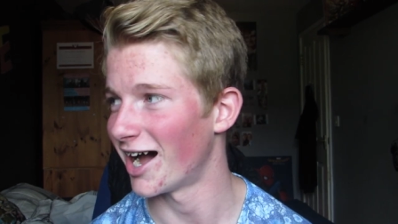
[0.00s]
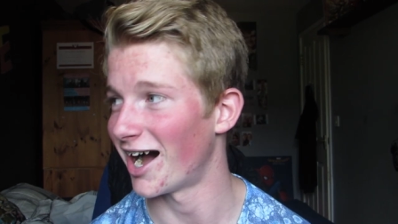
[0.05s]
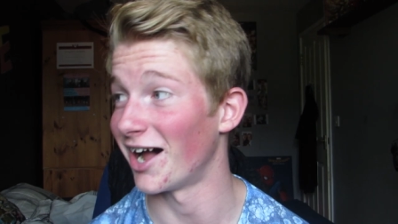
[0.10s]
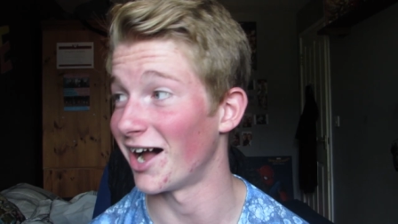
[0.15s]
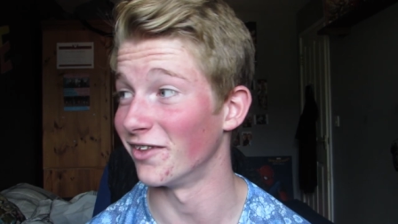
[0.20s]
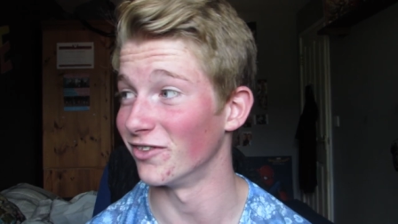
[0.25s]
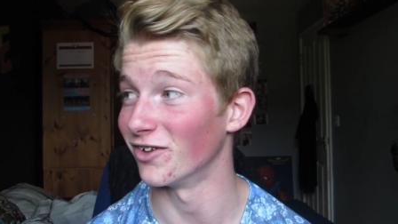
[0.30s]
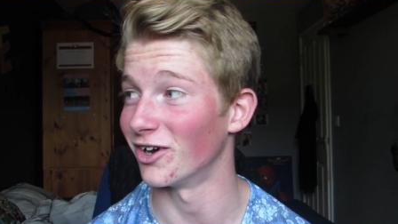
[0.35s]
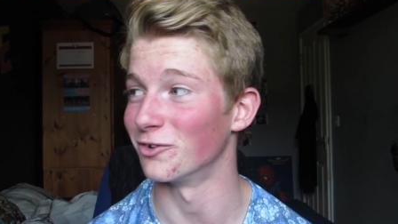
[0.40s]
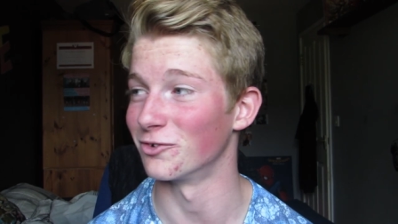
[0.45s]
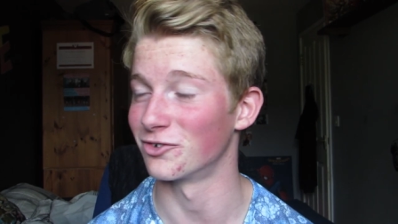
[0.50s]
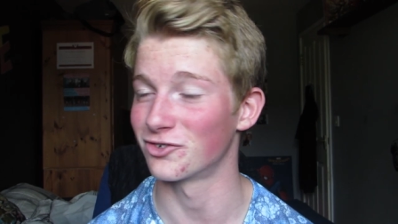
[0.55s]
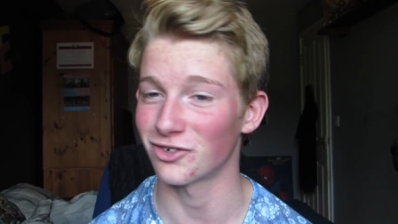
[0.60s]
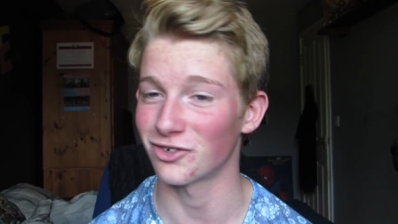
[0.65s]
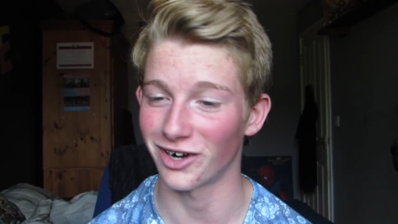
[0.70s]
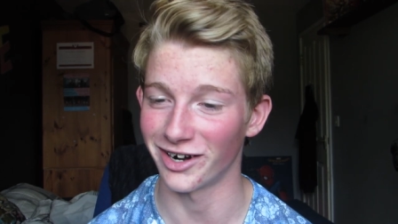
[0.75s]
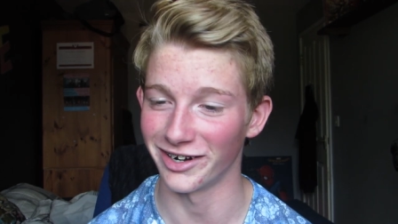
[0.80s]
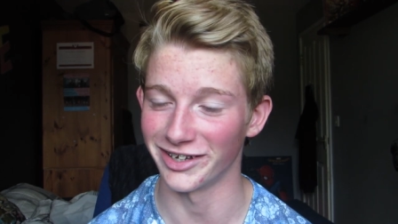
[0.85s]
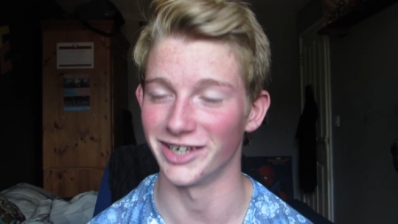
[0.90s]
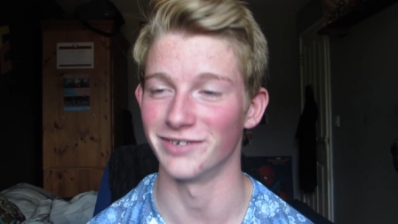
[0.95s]
and I'll
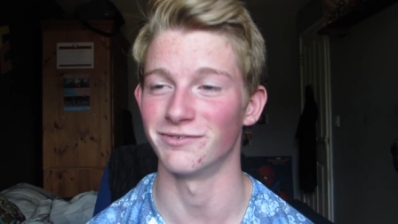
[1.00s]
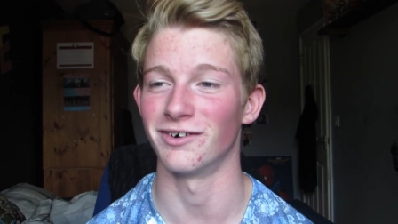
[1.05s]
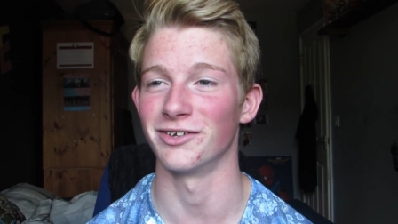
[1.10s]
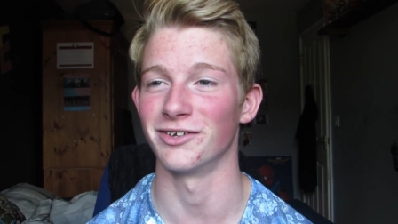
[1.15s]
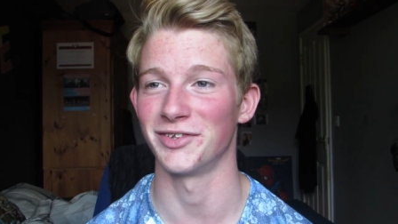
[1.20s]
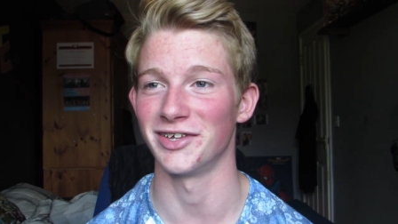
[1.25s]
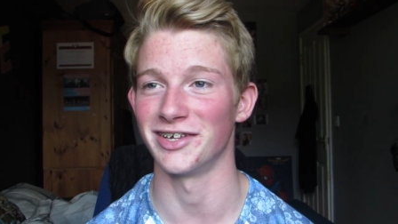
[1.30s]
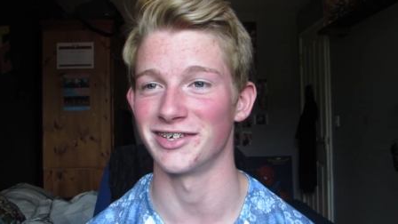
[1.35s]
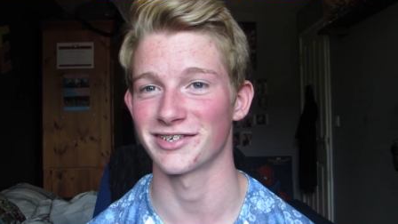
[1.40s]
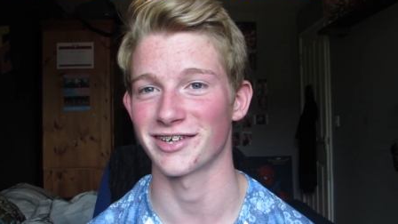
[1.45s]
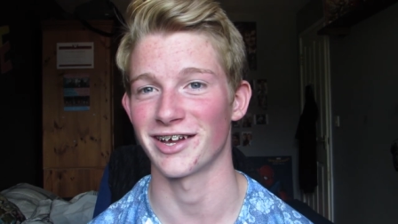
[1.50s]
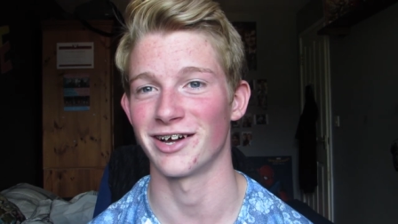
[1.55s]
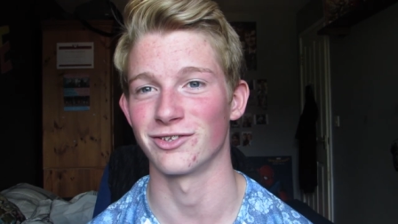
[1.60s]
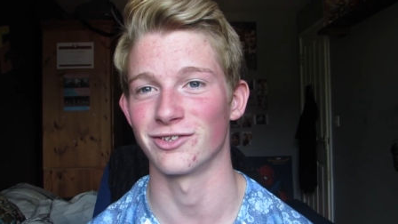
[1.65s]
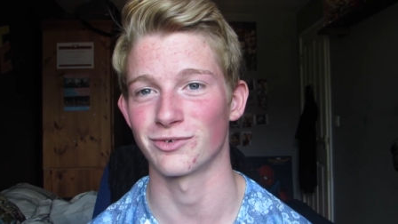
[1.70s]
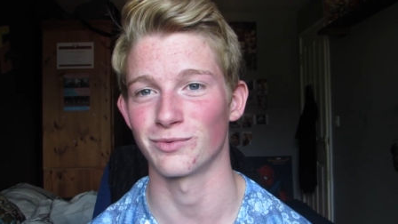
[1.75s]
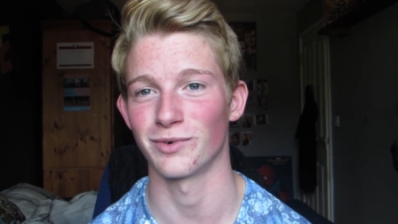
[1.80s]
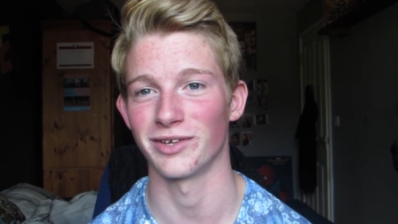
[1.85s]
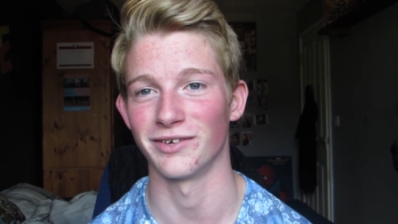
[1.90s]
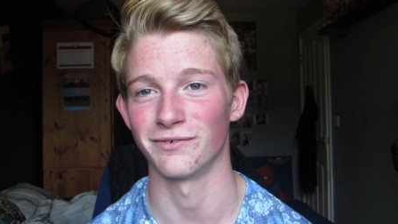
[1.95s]
try and give out
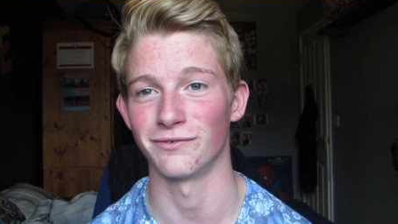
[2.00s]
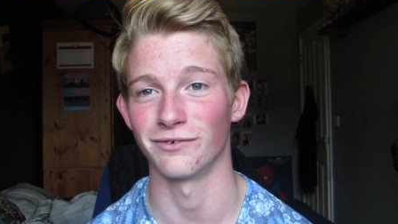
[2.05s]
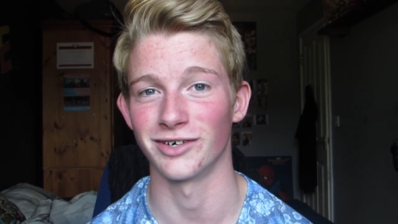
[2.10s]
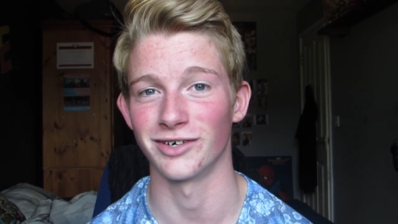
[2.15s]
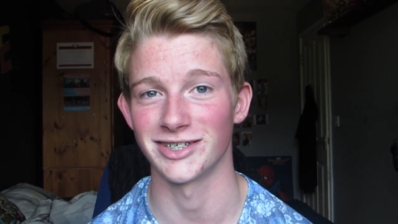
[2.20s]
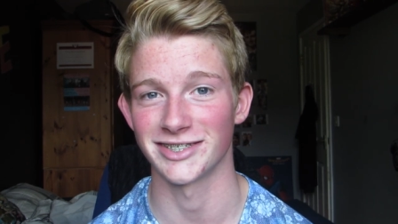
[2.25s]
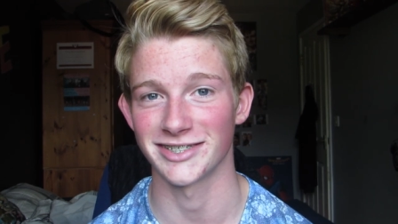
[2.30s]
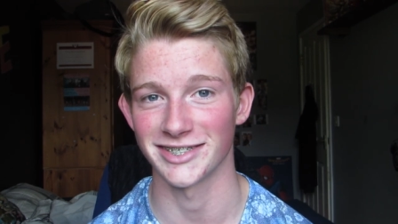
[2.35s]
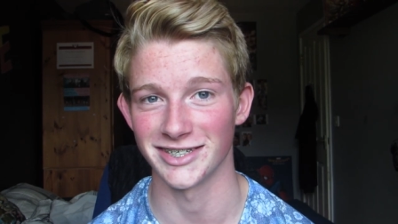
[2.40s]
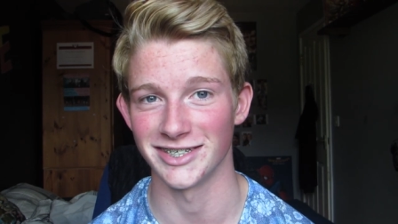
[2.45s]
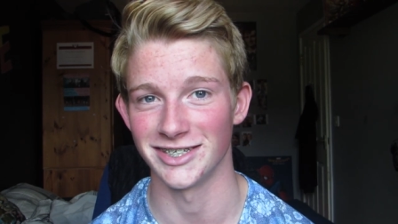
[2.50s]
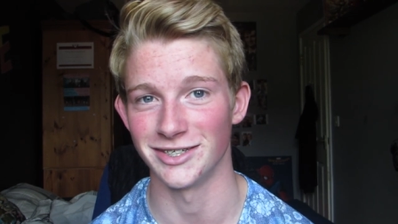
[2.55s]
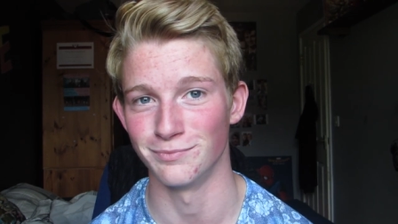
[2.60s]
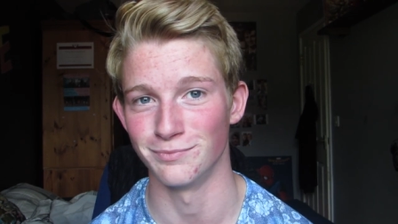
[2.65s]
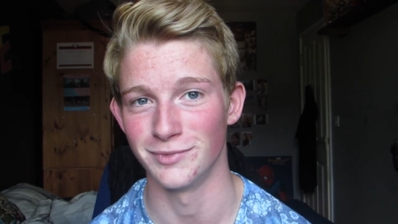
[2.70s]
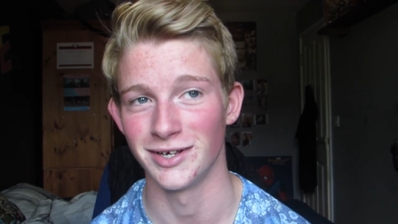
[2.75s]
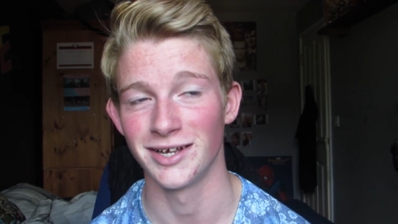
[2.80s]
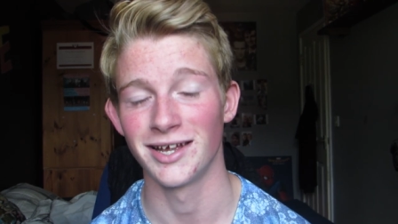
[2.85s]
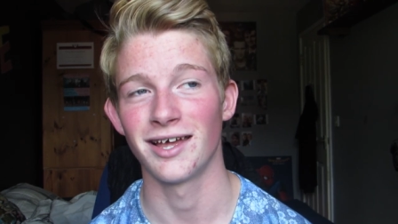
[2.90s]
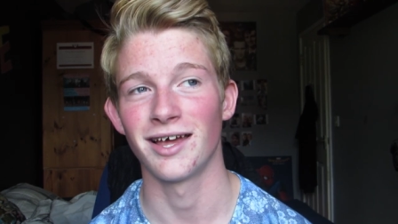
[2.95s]
discounts whenever I see
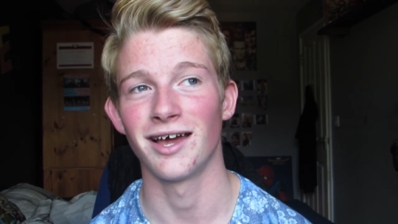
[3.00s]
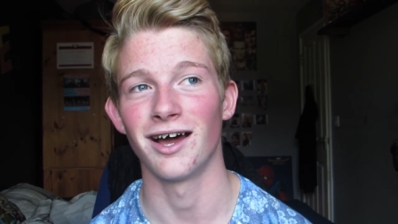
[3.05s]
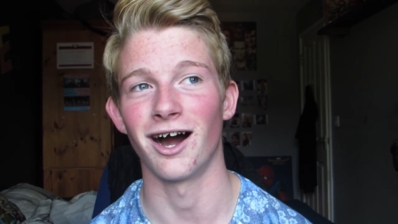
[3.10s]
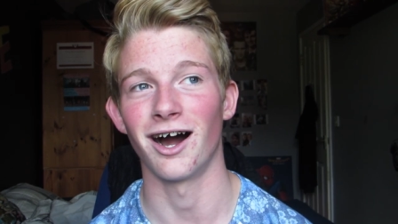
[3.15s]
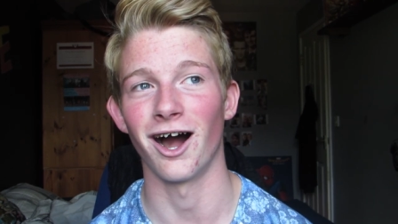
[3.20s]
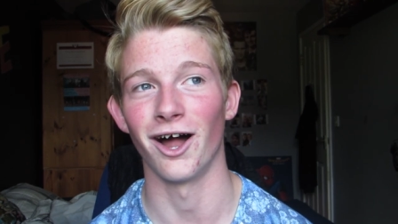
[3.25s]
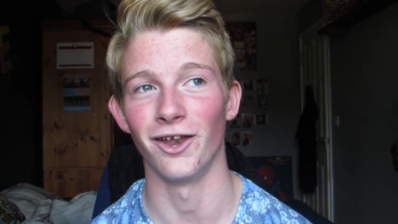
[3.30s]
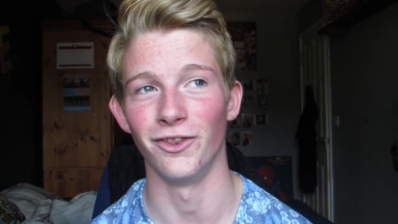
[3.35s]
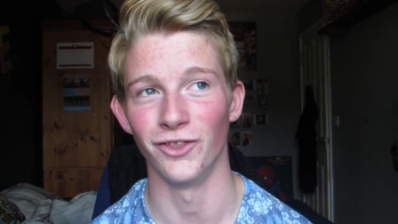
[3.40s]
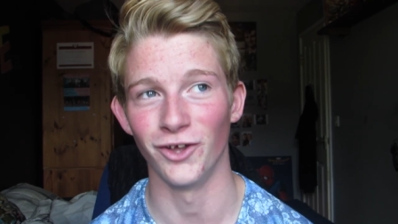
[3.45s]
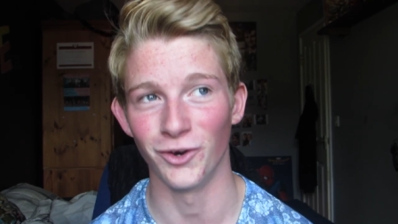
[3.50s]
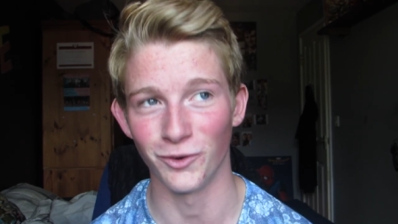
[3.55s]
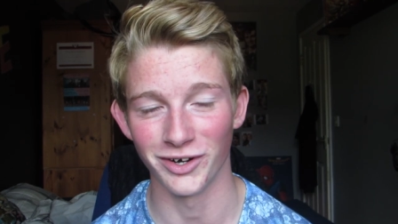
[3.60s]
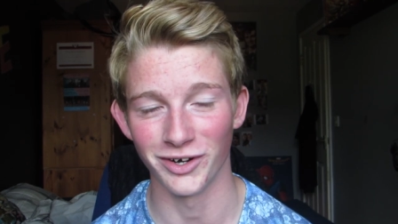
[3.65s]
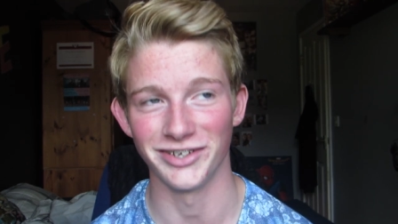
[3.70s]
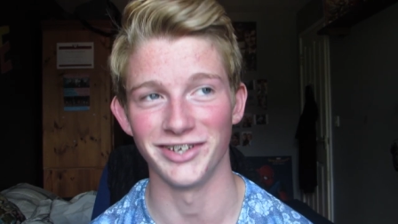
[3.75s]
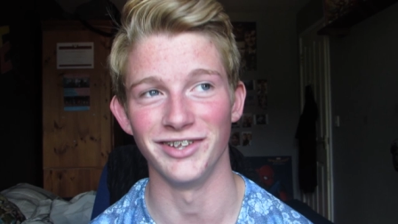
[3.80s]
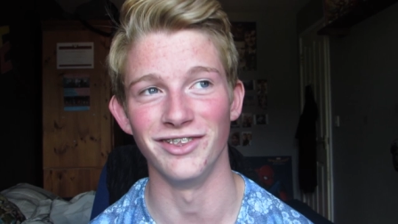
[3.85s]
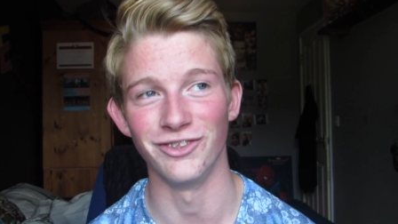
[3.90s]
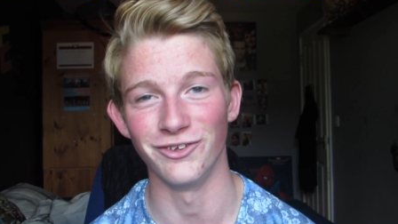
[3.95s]
them. I know
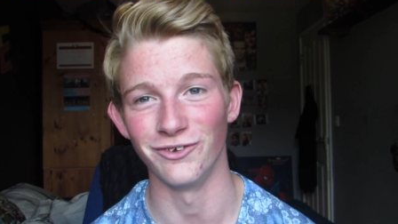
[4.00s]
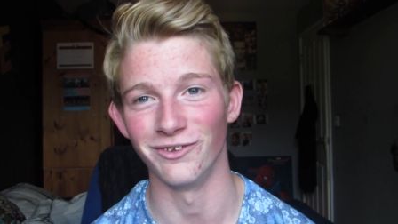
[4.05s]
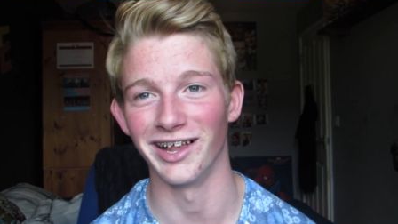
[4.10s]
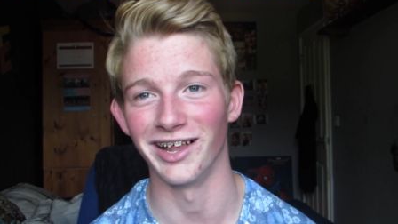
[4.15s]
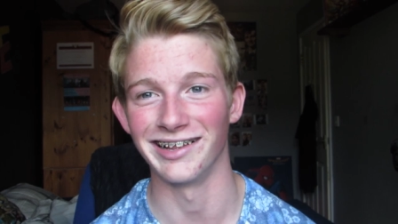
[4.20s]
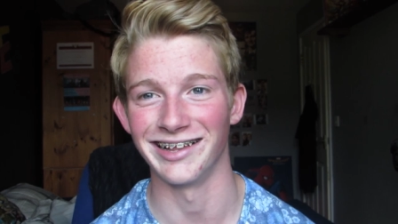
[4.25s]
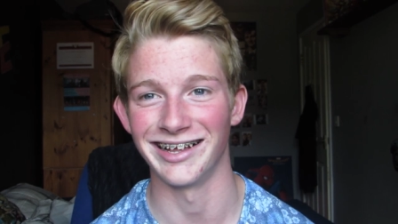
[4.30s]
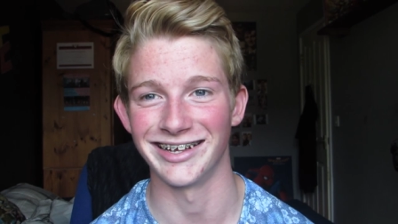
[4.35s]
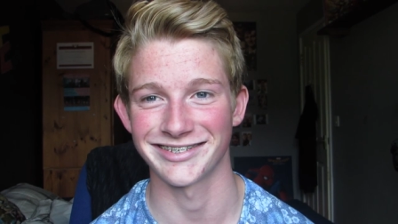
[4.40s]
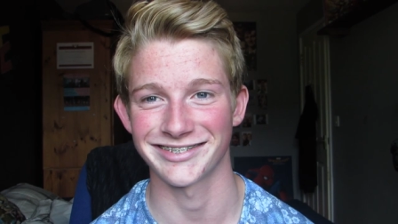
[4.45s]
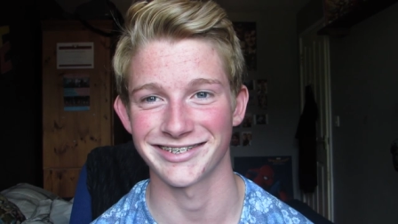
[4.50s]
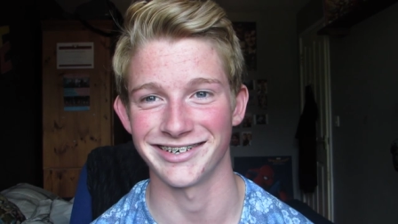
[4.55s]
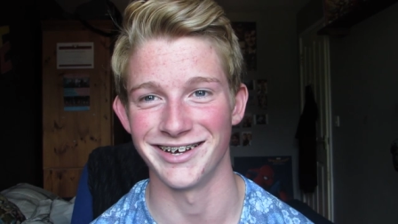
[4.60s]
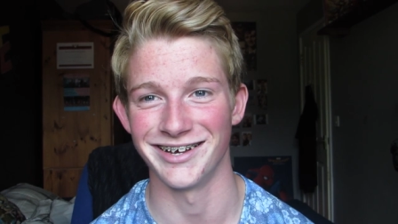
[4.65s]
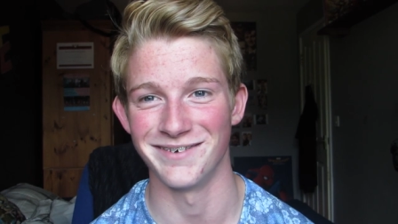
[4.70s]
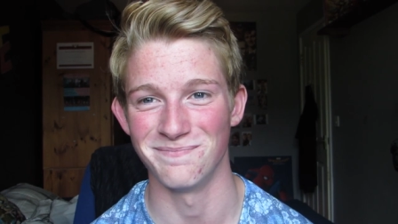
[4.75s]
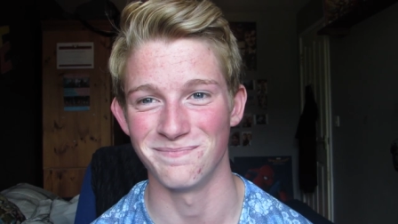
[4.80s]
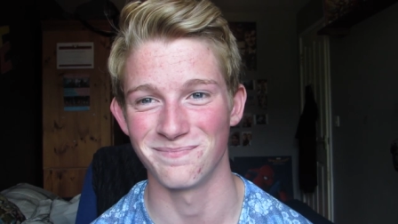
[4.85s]
I didn't do that last time.